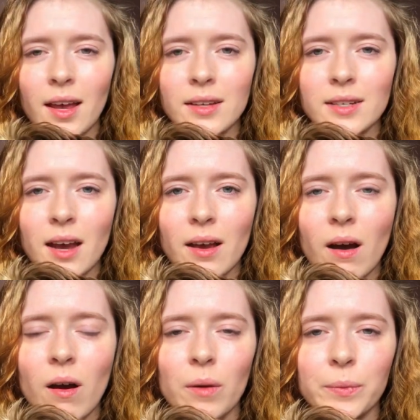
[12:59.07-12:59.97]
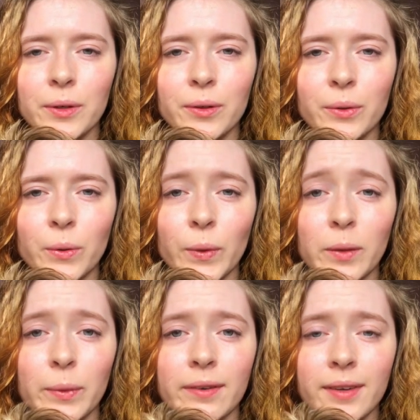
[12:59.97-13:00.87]
and I hope you
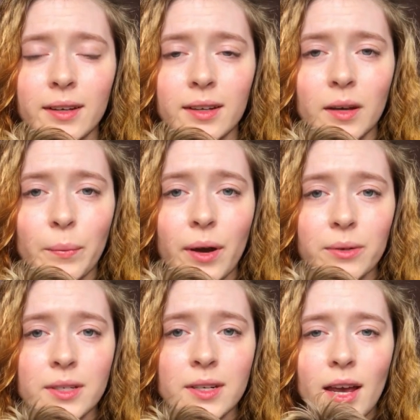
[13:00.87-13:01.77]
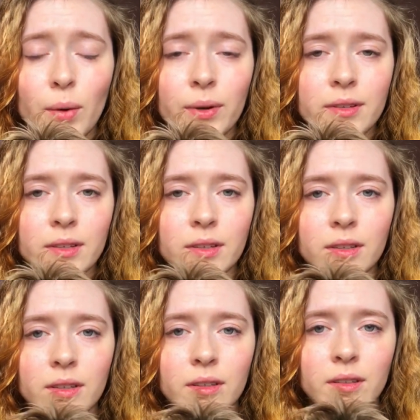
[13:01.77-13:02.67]
will be thinking about everything